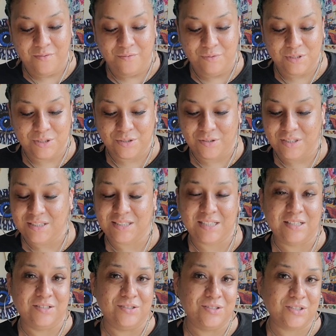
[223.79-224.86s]
Return to
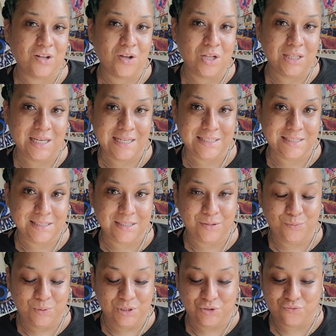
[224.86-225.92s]
Senders. All I
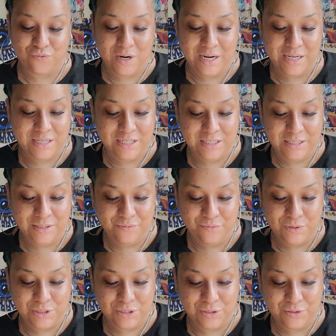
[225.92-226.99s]
did was write in it,
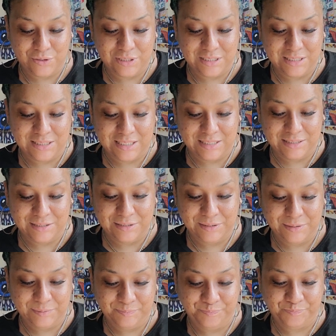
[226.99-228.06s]
return to
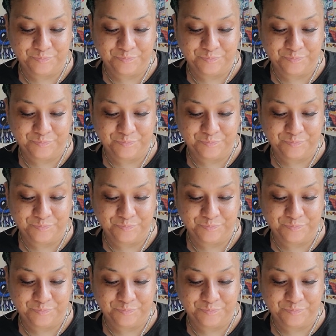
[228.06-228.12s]
sender.